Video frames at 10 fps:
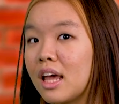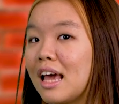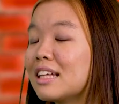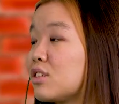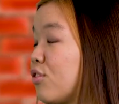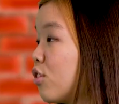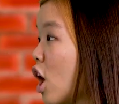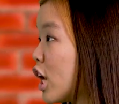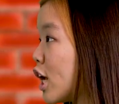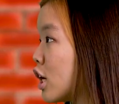It's
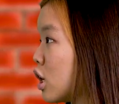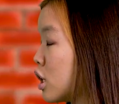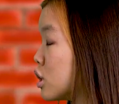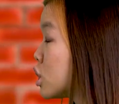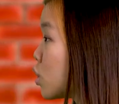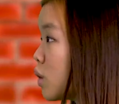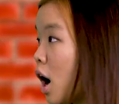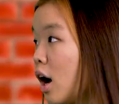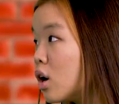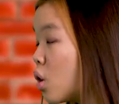flooded, so
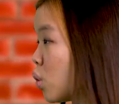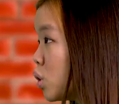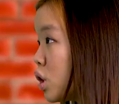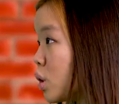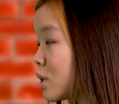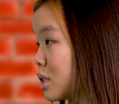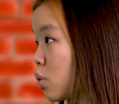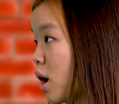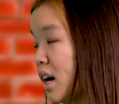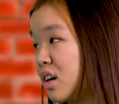not only was the
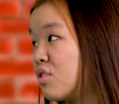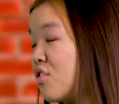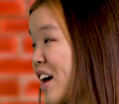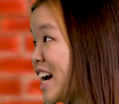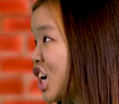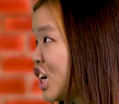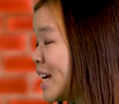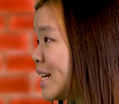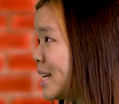water very